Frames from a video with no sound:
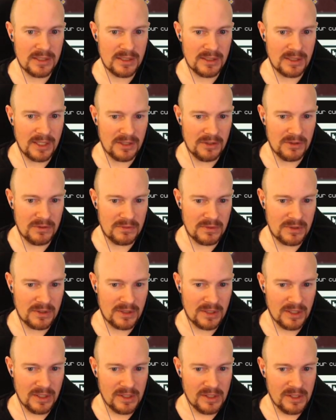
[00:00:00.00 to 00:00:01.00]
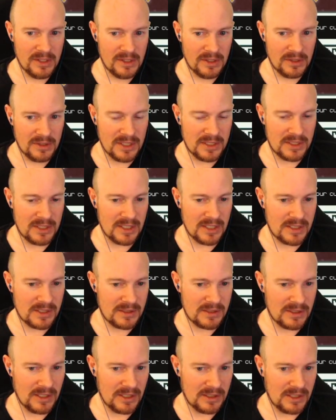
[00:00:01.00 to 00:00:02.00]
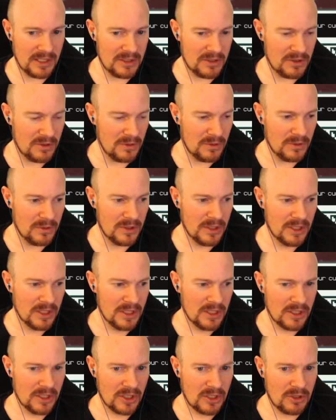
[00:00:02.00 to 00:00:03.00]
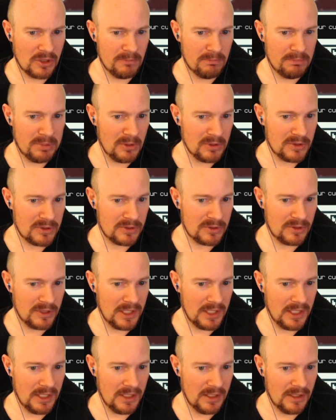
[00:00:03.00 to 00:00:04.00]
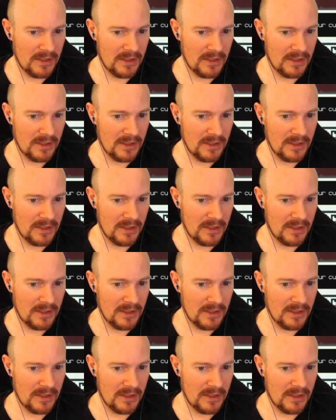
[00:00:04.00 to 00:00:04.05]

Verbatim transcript: that you that they that they do compulsory